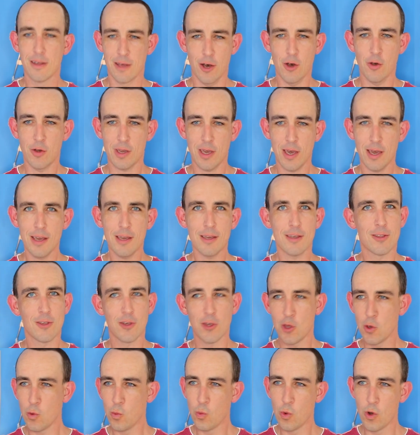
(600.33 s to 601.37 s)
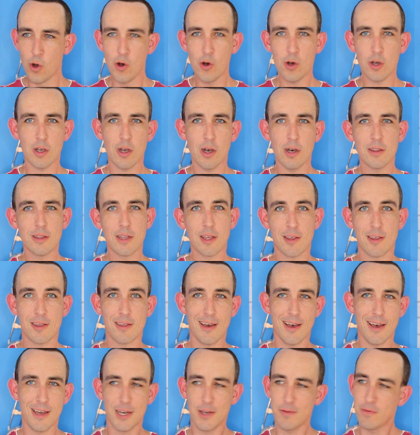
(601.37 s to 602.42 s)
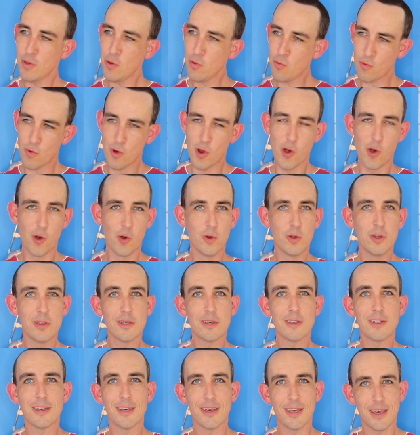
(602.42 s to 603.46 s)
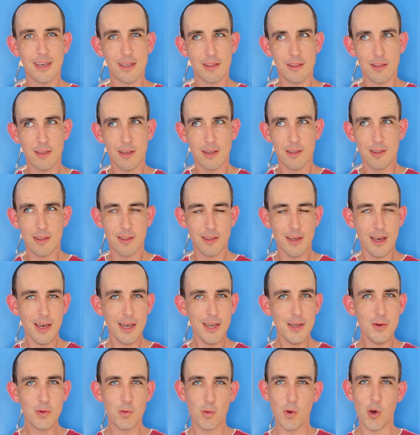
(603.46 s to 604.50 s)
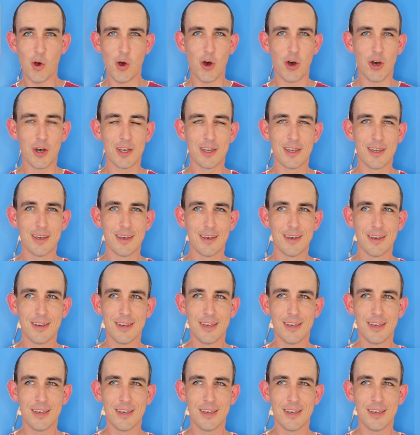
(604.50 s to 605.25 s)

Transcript: Okay, so you walk on the side of the road, it's a sidewalk.